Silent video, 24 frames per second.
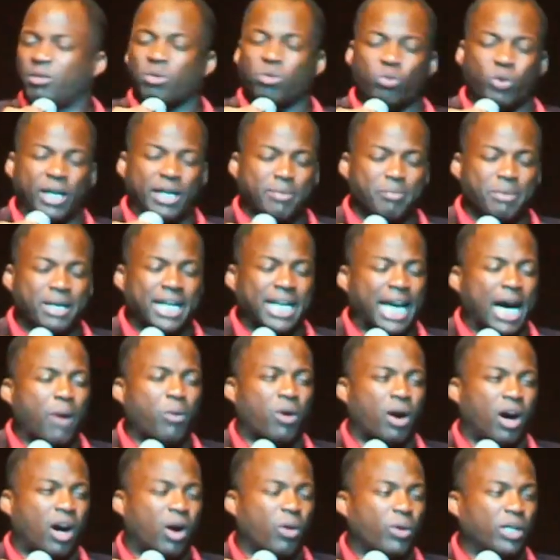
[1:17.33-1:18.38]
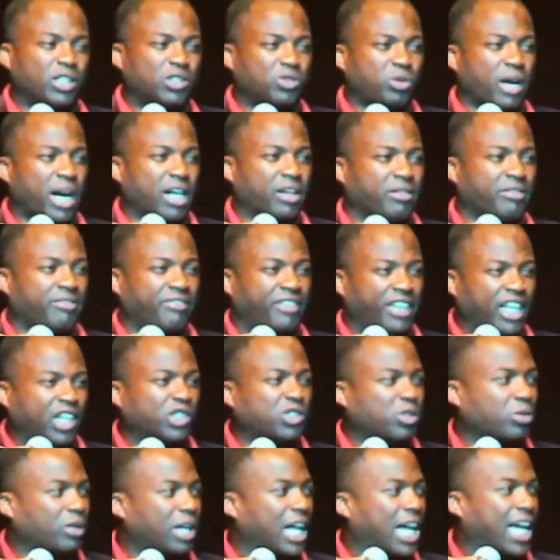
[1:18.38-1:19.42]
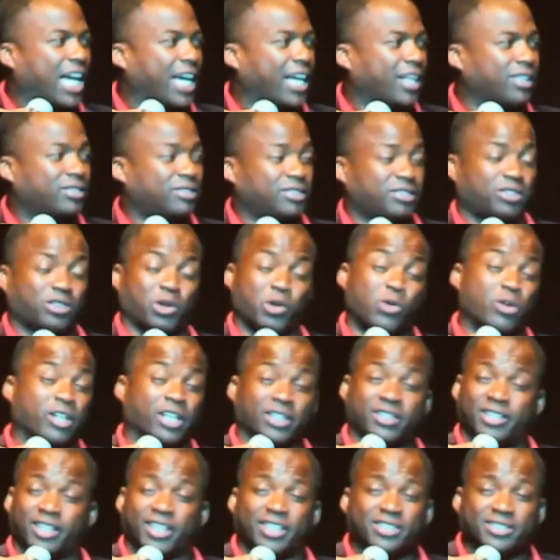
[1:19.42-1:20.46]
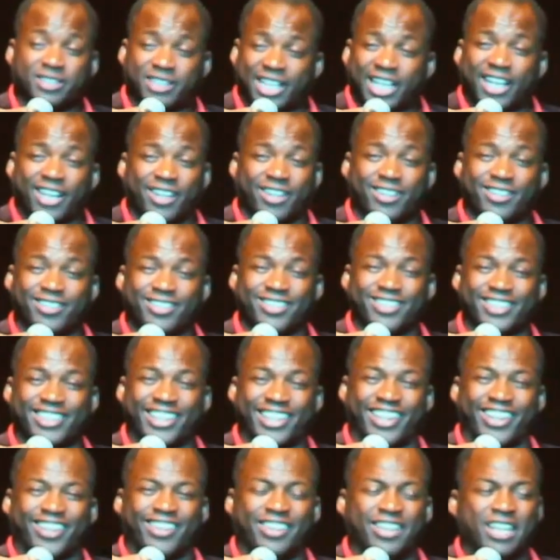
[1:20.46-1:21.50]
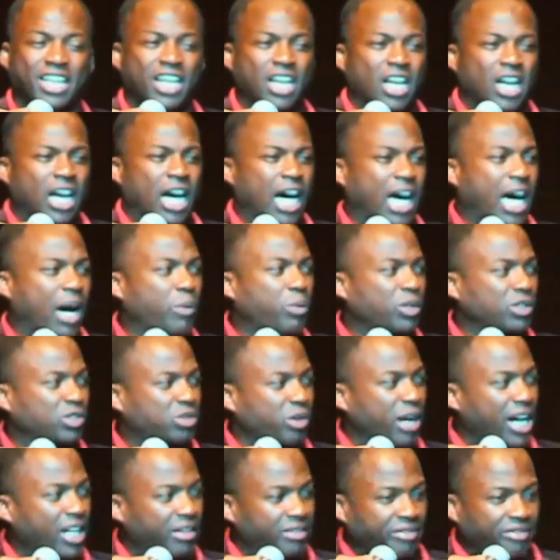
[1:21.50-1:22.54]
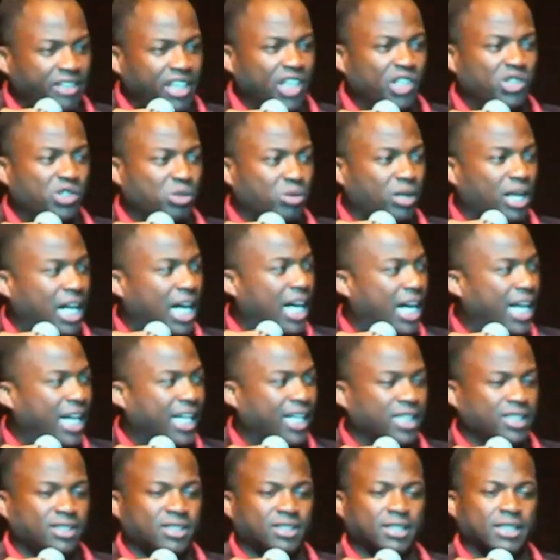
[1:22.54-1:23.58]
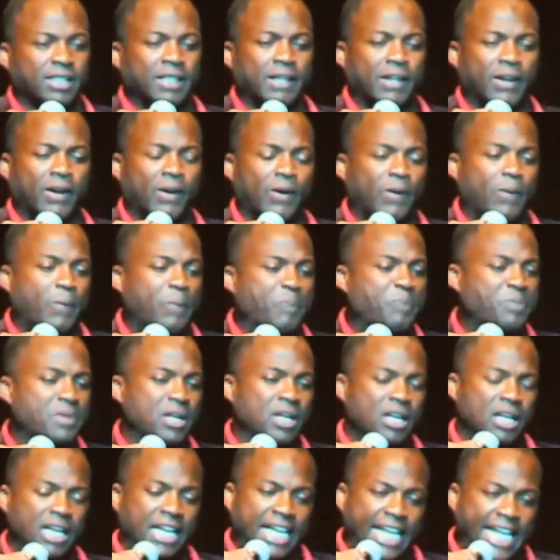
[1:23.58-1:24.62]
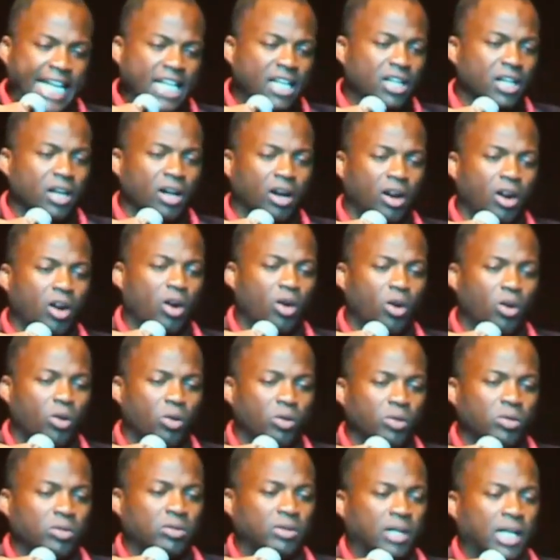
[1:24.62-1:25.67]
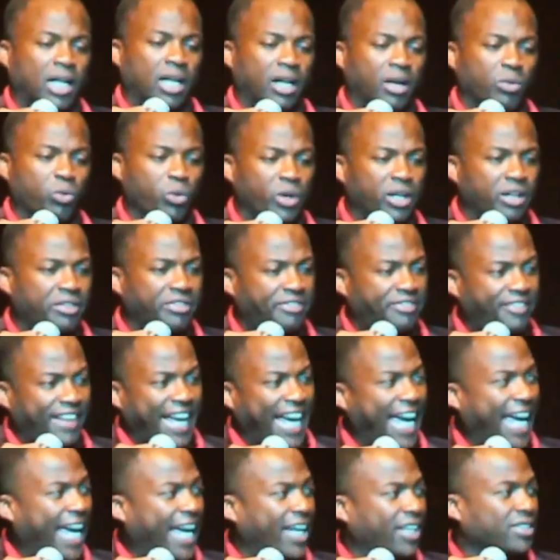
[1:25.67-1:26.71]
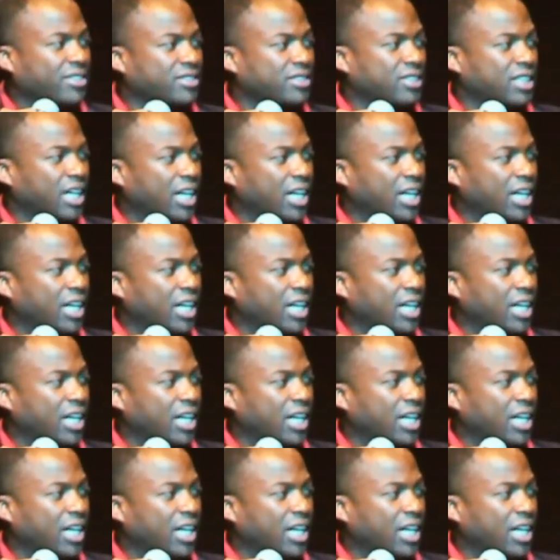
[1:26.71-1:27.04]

With me, I would always try to visualize scoring a touchdown. You know, I would try to visualize, you know, hitting a hole real fast.